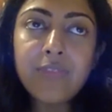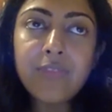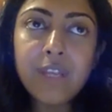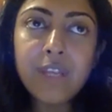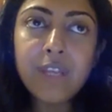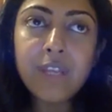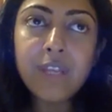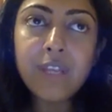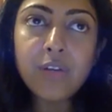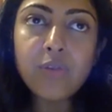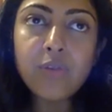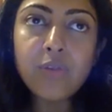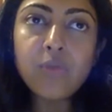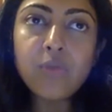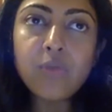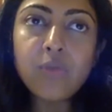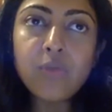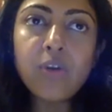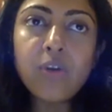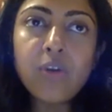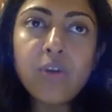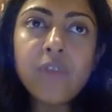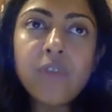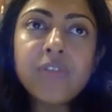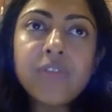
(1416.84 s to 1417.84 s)
they
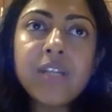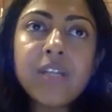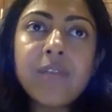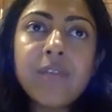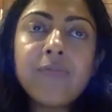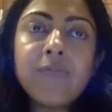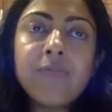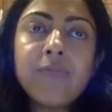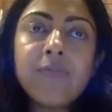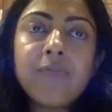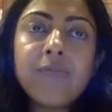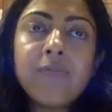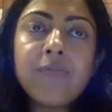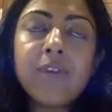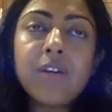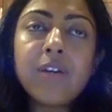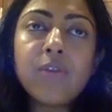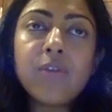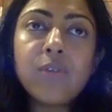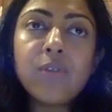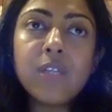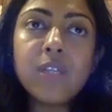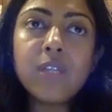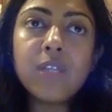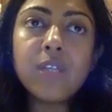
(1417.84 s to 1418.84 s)
know of someone
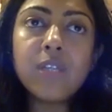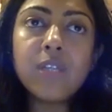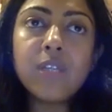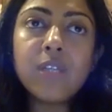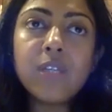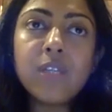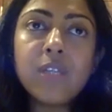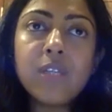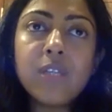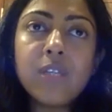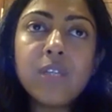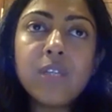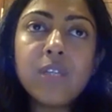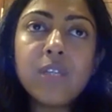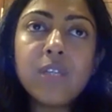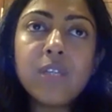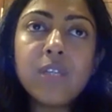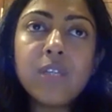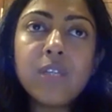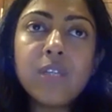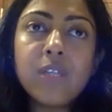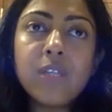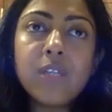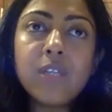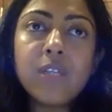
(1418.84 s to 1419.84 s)
who is
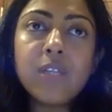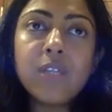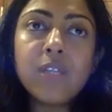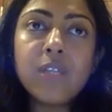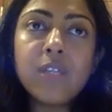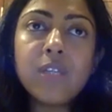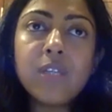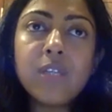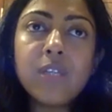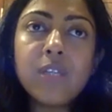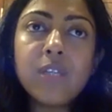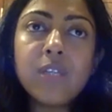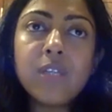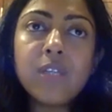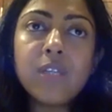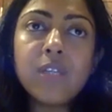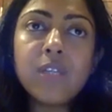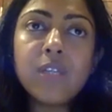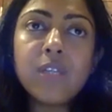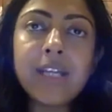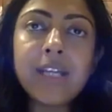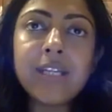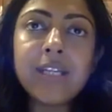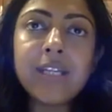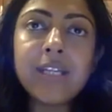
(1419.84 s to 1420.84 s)
suicidal,
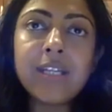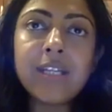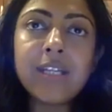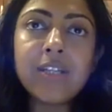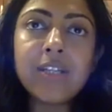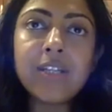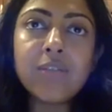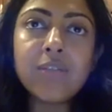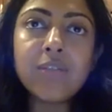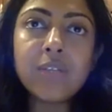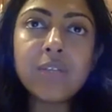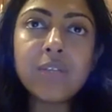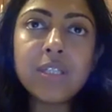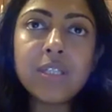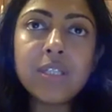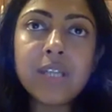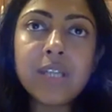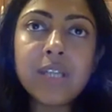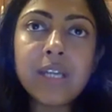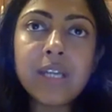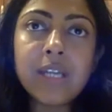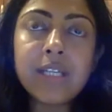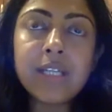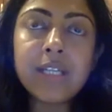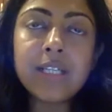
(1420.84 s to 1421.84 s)
or if they
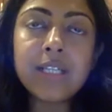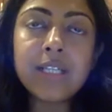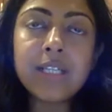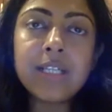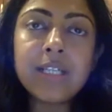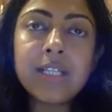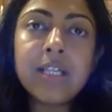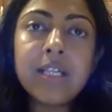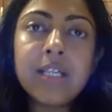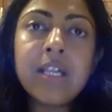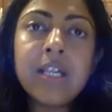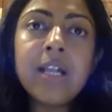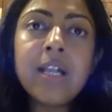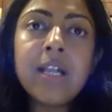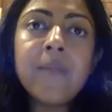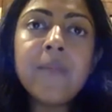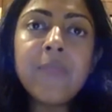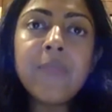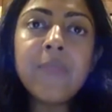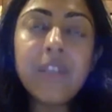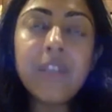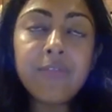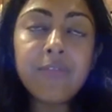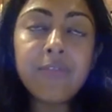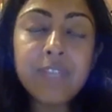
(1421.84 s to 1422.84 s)
themselves are finding
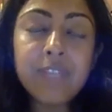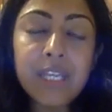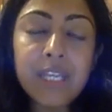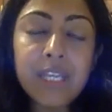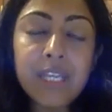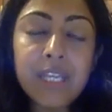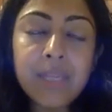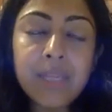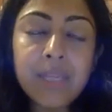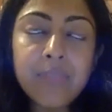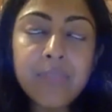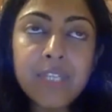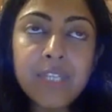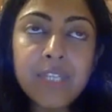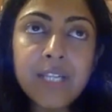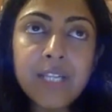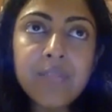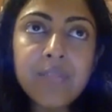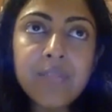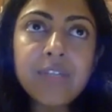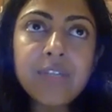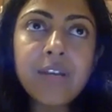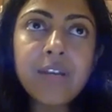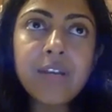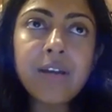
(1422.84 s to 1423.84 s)
suicidal, if
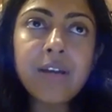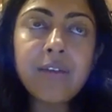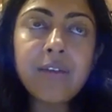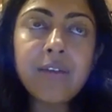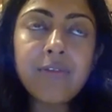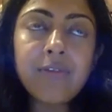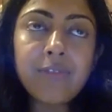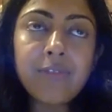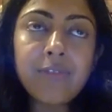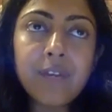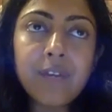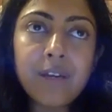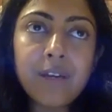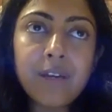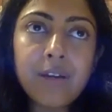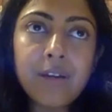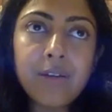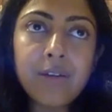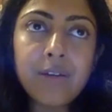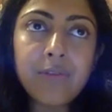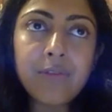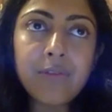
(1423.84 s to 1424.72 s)
they themselves are